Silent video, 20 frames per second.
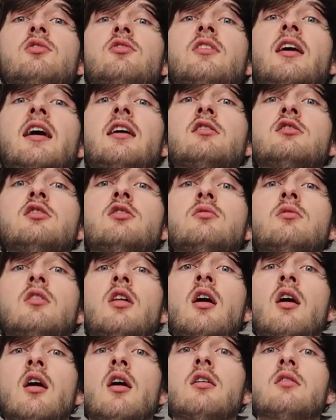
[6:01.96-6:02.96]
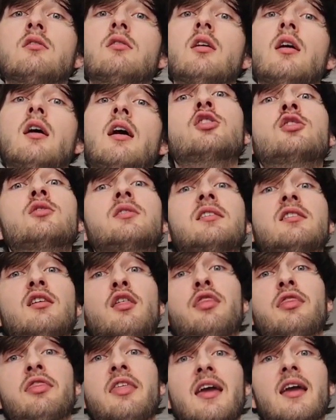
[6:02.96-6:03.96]
scale you learn, you need to
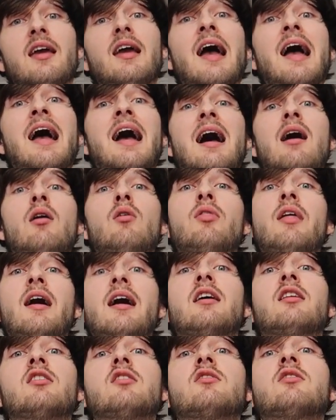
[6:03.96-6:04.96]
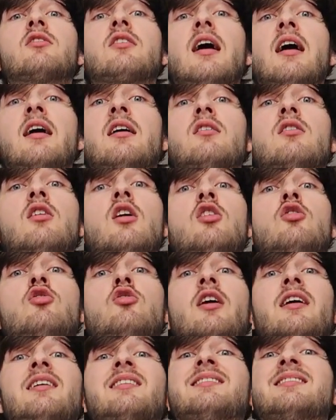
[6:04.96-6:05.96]
think how that scale
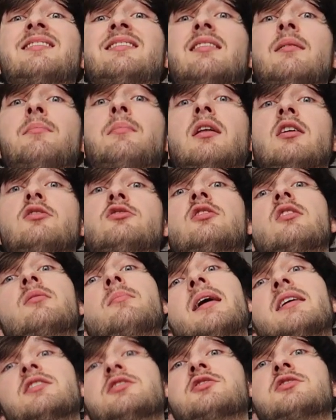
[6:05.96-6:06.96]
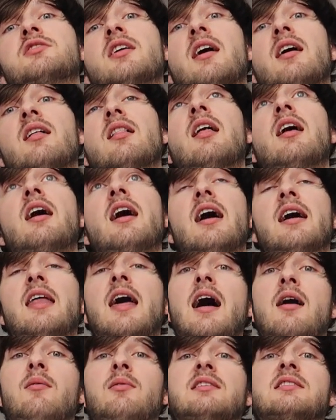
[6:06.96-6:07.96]
is similar to the major scale and
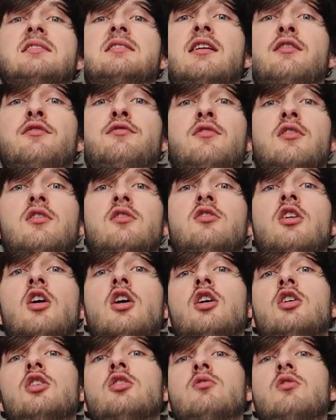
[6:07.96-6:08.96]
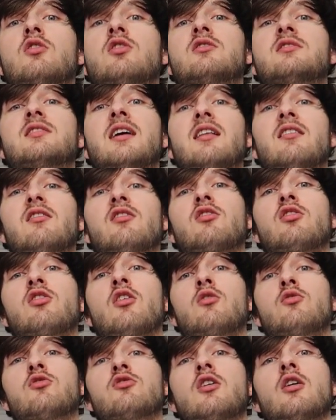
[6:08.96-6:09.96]
how it's different. You condense
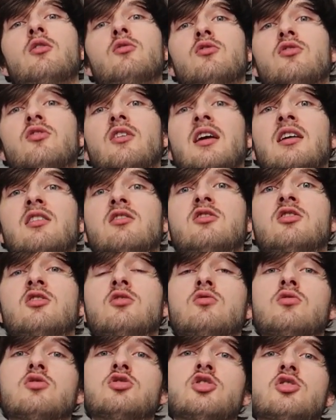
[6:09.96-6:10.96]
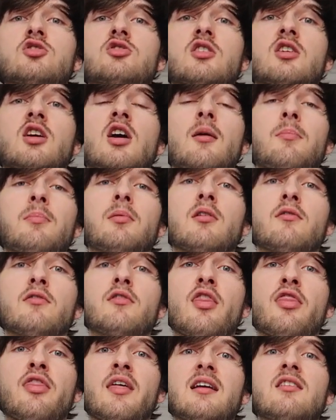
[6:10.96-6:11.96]
those notes into just a couple
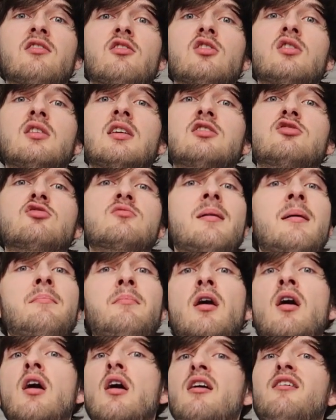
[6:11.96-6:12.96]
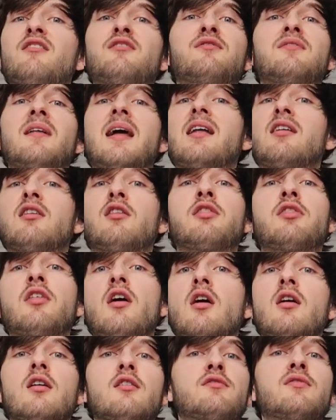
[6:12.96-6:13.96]
of things that you need to remember: flatten
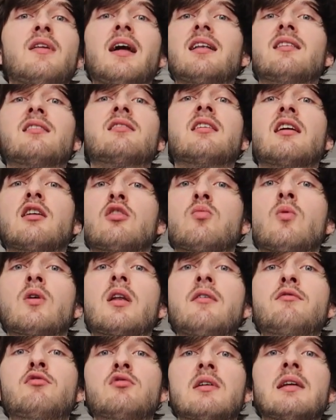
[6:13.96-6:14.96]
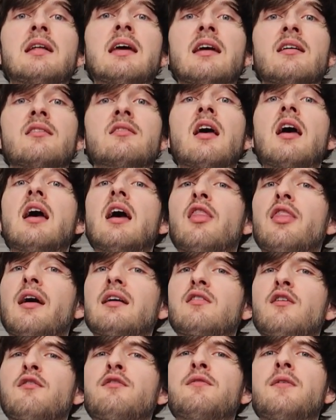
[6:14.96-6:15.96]
third, flatten sixth, whatever it is.
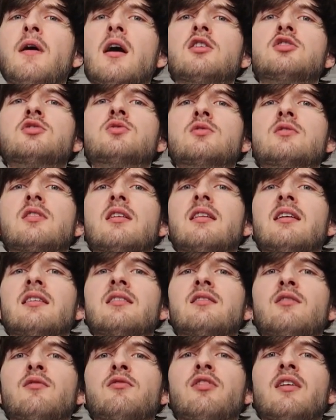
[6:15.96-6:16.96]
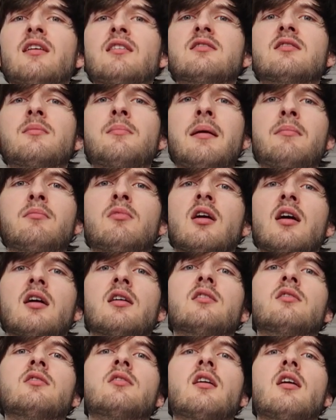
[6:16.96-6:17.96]
That's a far shorter list of things to
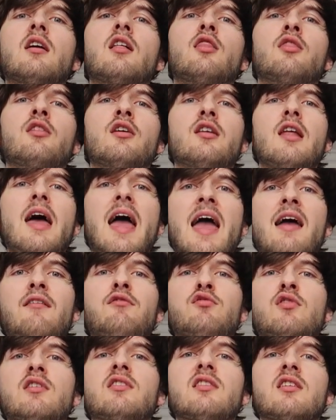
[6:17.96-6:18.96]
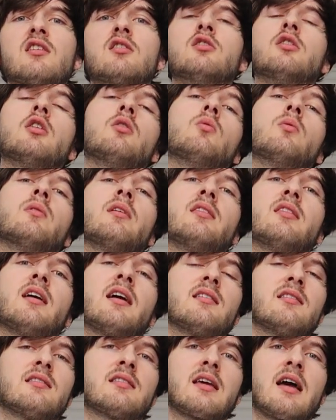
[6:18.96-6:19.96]
memorise than every single note within
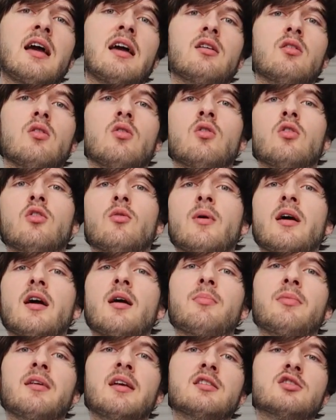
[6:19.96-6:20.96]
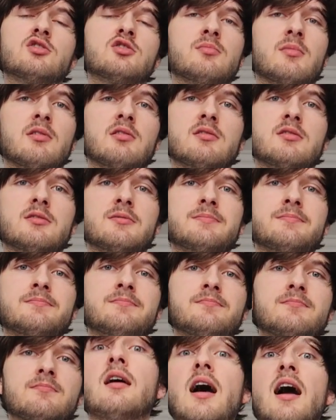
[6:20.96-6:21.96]
that scale all the way up the instrument.
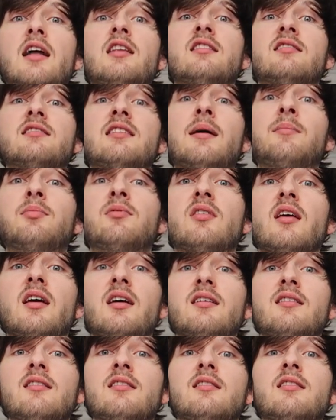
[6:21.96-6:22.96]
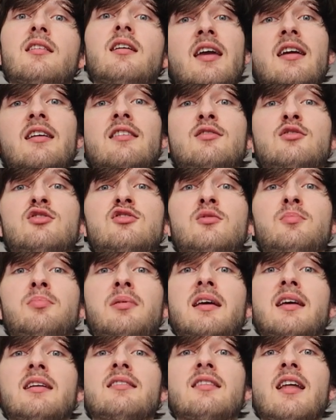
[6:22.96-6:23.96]
And your step 6 is to
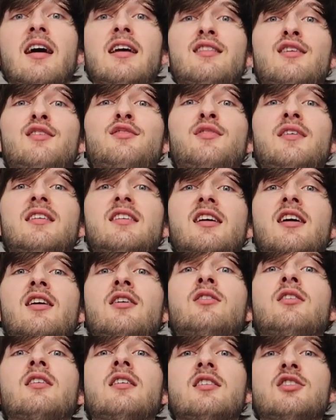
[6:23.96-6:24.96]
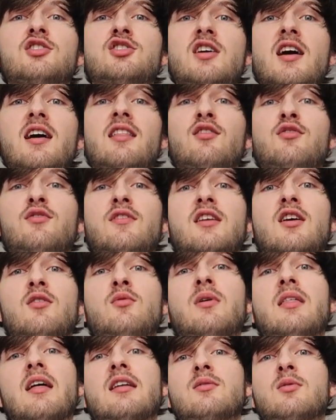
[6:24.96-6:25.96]
please like this video, share this video
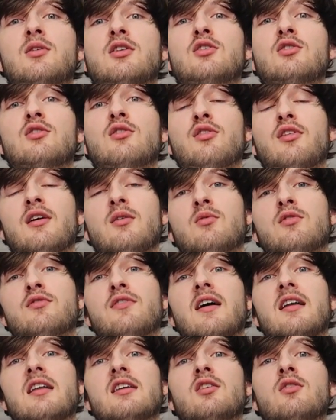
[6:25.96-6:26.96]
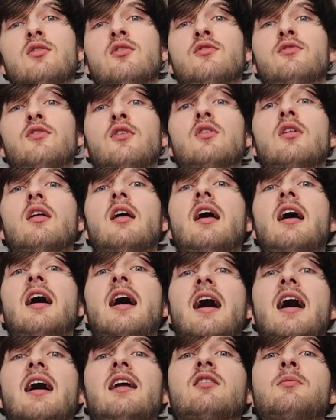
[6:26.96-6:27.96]
with anyone who you think would find it useful,
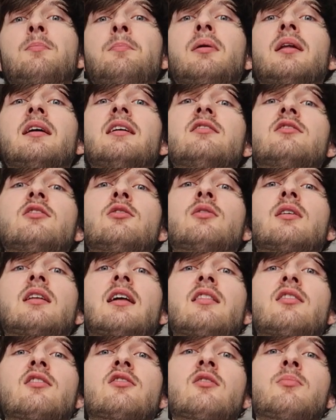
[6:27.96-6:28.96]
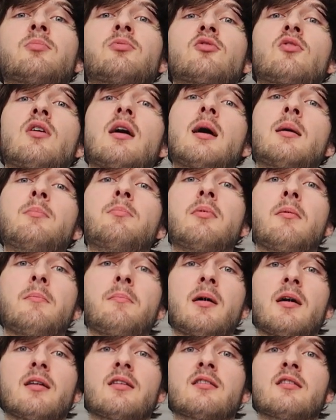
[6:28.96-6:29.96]
and please do click the subscribe
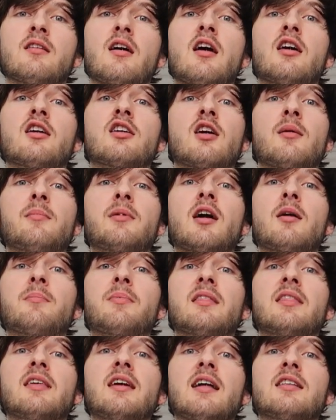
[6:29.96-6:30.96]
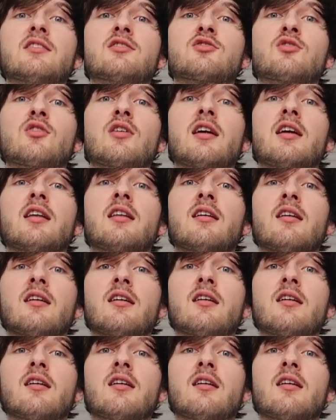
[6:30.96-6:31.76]
button coming up in the end screen